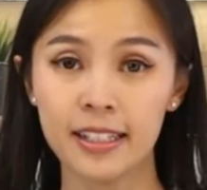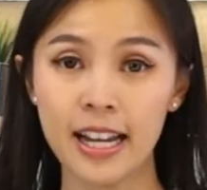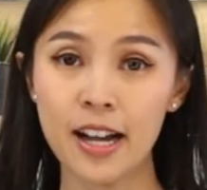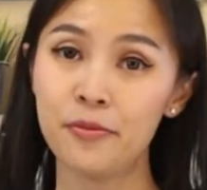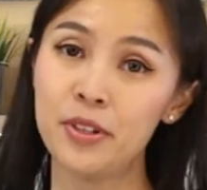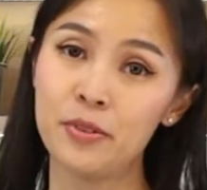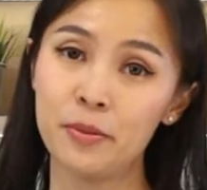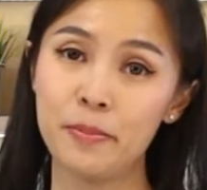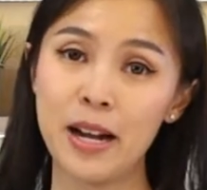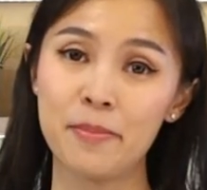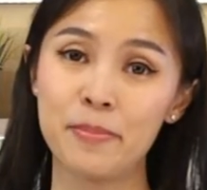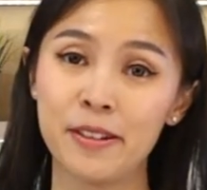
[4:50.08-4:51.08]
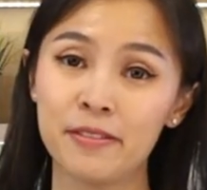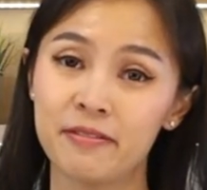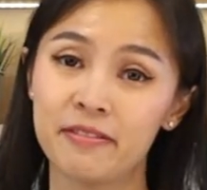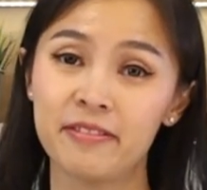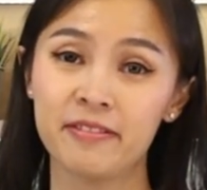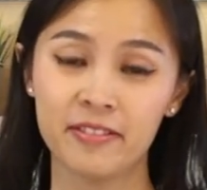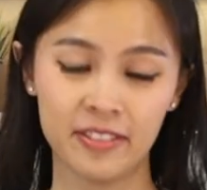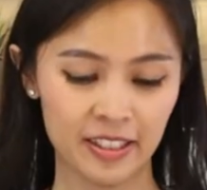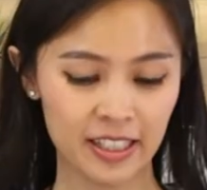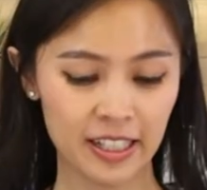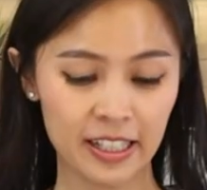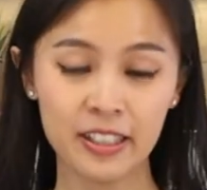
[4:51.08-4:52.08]
Now we will pipe out
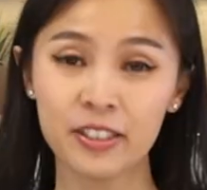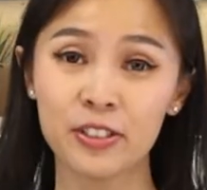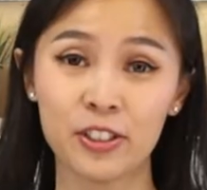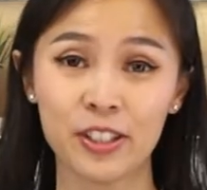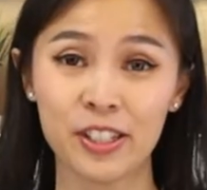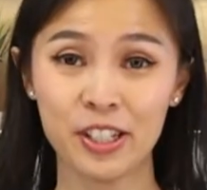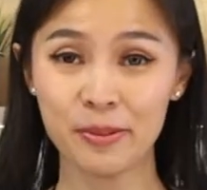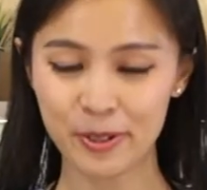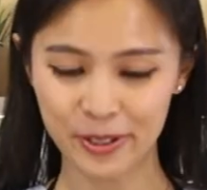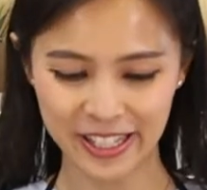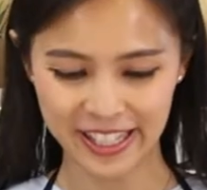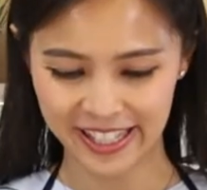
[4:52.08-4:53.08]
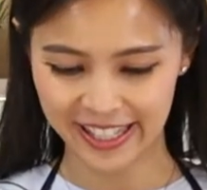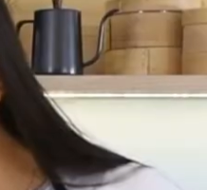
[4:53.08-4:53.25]
the chocolate chip cookies.